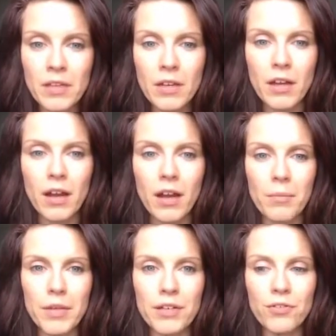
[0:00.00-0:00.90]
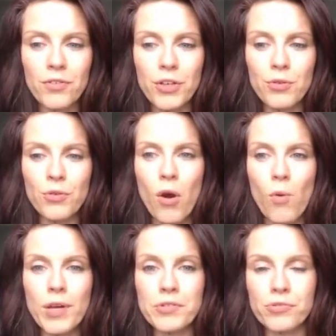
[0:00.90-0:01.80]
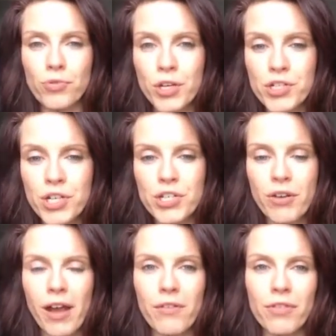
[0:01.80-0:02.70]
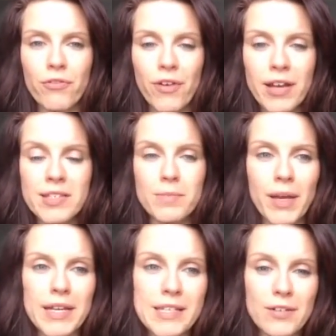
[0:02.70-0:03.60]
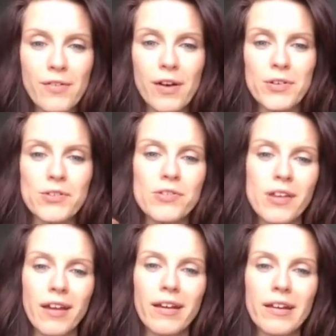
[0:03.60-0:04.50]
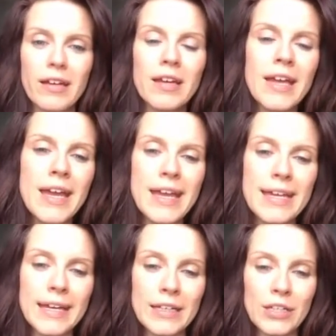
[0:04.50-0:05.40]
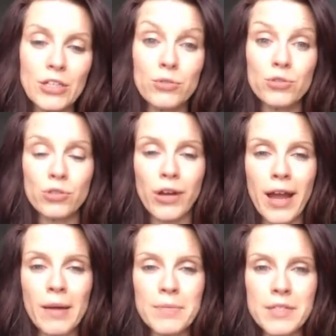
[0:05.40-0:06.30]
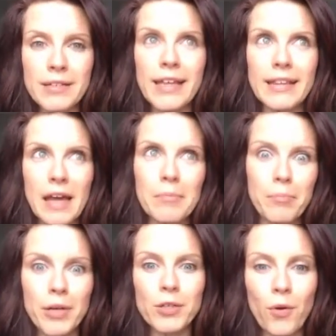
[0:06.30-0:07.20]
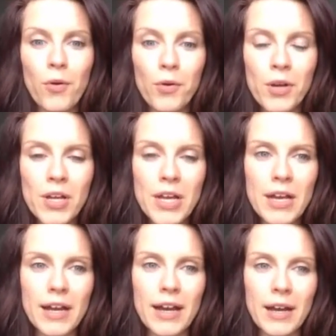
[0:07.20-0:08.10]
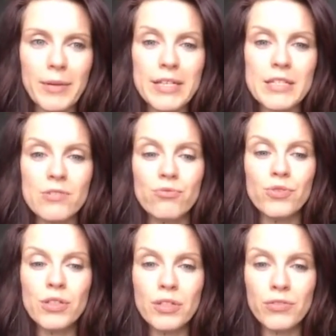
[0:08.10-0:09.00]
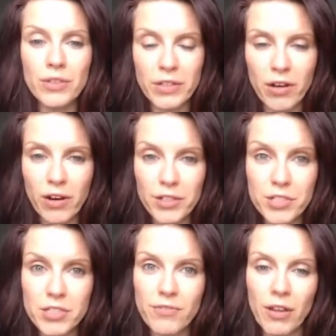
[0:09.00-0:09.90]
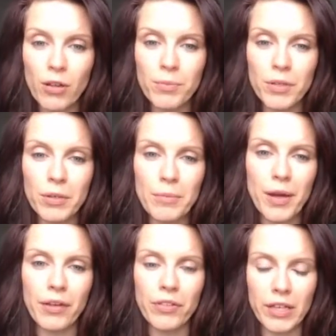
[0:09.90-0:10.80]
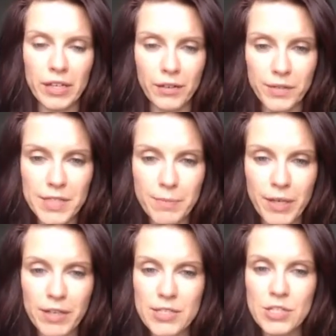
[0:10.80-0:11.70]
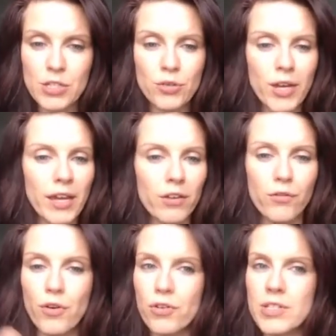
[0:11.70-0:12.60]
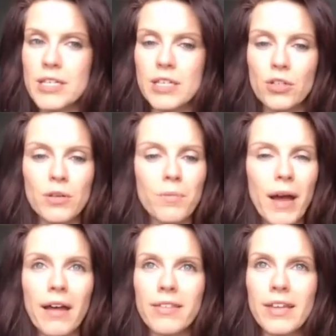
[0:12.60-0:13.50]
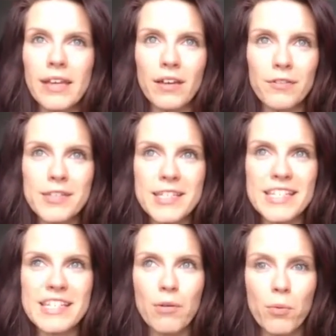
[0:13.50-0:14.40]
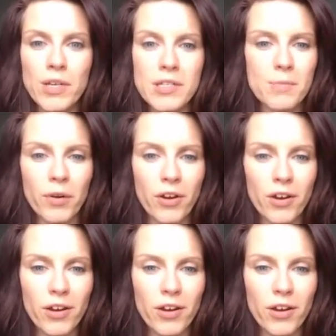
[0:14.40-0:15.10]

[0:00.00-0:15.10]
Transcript: Um, if you always rush and you have the fast pace of our society getting you trapped like that mud hole, uh, it is really, really hard to develop your empathic gifts because you can't focus in. Your empathic gifts is a whisper,